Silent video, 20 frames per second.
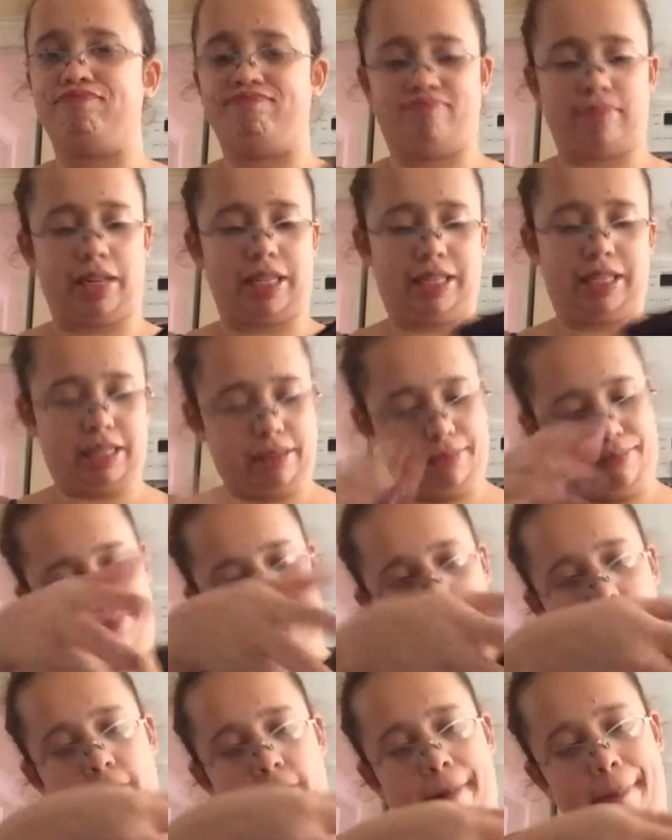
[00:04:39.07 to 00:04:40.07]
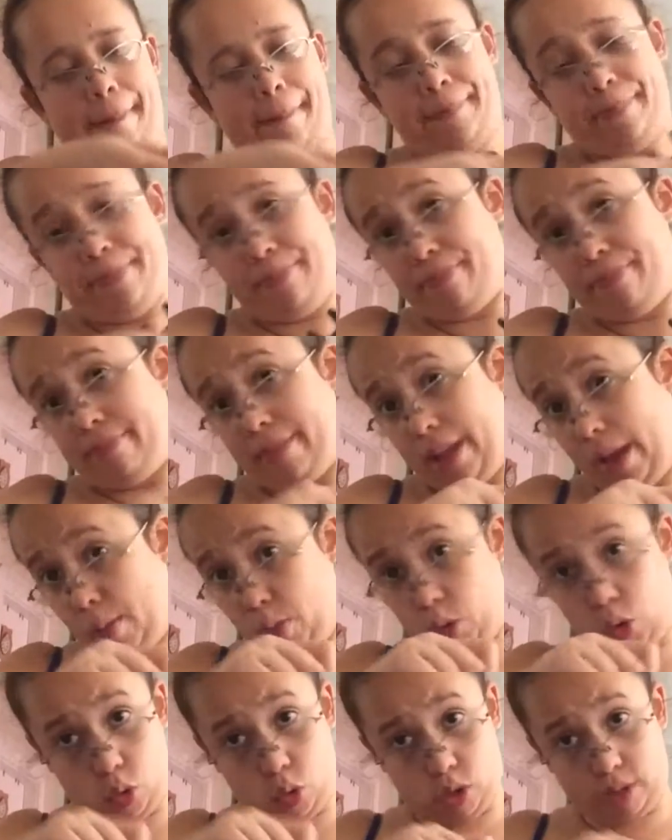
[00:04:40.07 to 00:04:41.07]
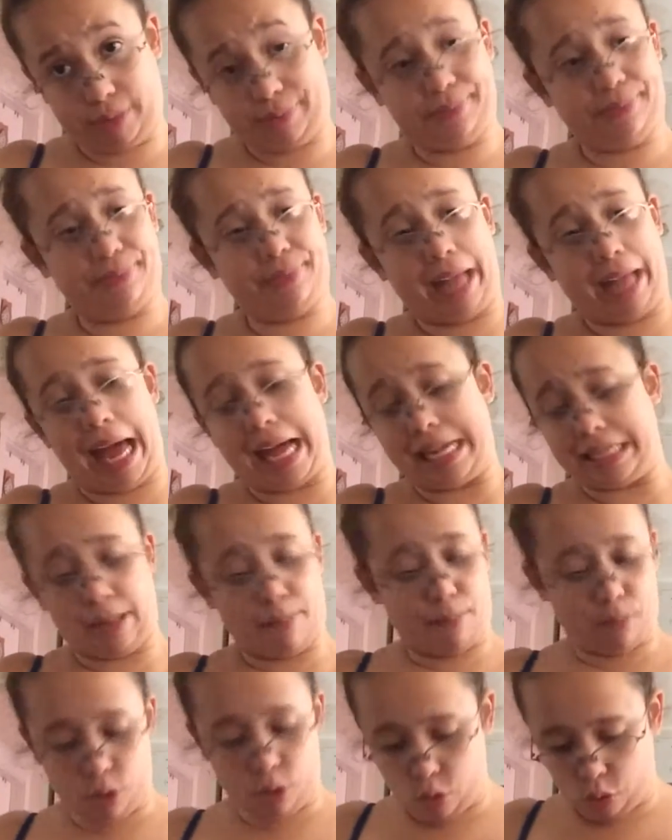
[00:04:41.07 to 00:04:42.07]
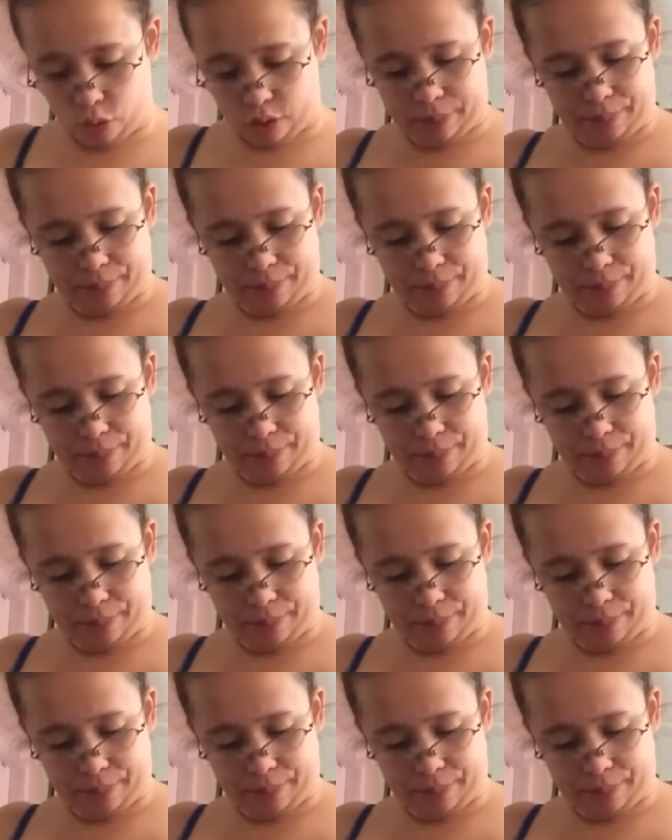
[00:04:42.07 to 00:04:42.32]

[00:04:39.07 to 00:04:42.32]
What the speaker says: That's it. I'm broke. Guys, I'm broke.